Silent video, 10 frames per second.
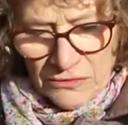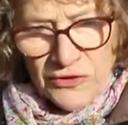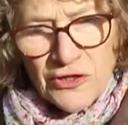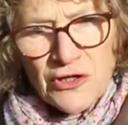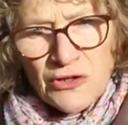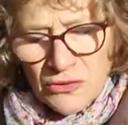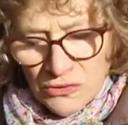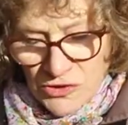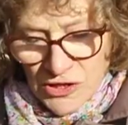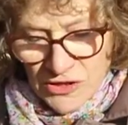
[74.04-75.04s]
The
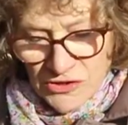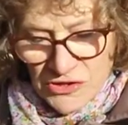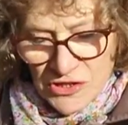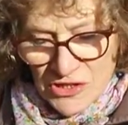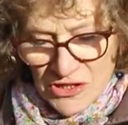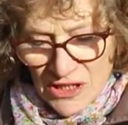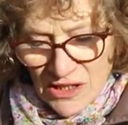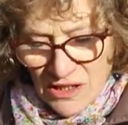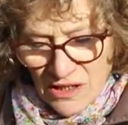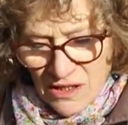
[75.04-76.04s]
queue turns to
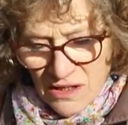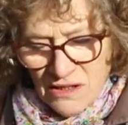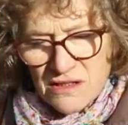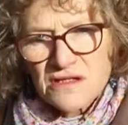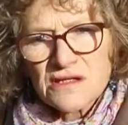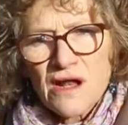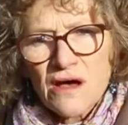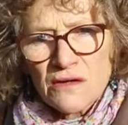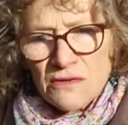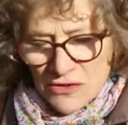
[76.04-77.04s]
sea,
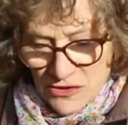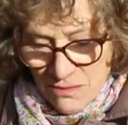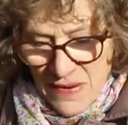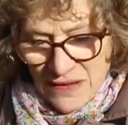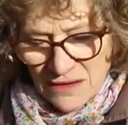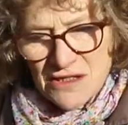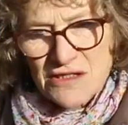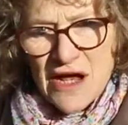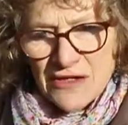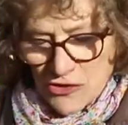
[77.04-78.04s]
slow as a metal
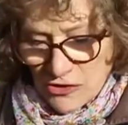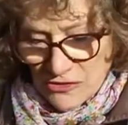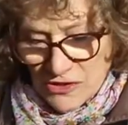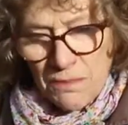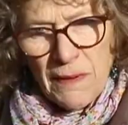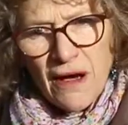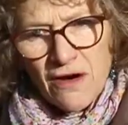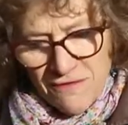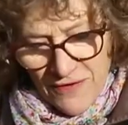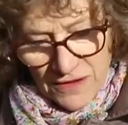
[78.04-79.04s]
statue tipping
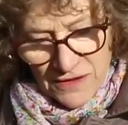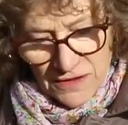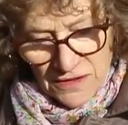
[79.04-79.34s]
over,